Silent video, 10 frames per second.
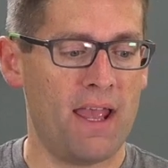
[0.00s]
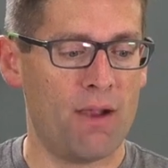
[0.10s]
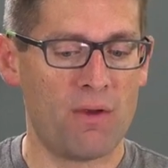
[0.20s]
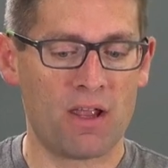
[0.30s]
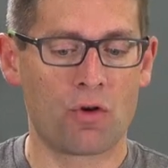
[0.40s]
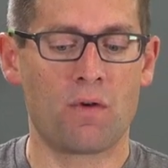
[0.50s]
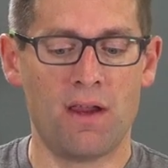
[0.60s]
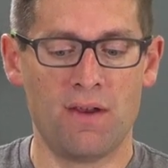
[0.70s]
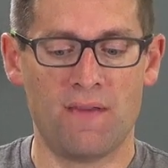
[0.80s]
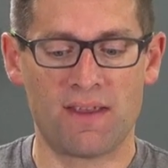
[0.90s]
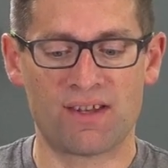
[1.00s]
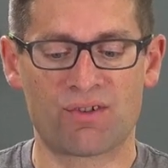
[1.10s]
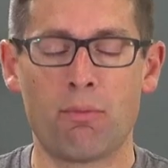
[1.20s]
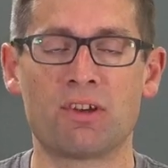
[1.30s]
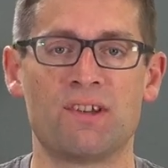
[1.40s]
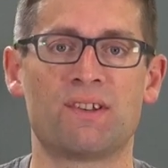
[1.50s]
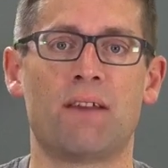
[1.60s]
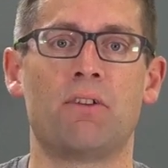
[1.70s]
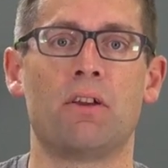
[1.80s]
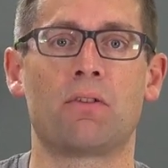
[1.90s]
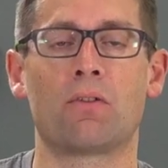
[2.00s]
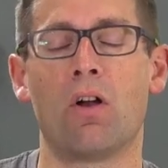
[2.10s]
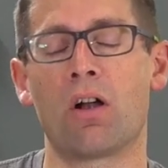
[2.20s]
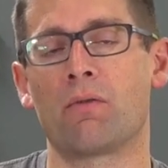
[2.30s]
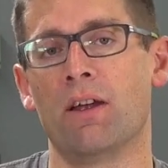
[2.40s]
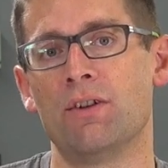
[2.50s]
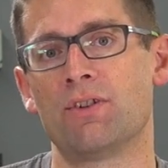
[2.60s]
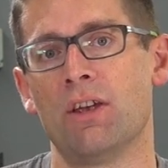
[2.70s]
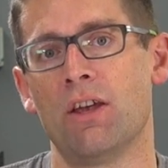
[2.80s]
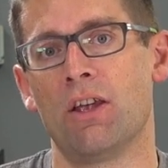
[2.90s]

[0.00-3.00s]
and we agreed that this Remington seven hundred long range,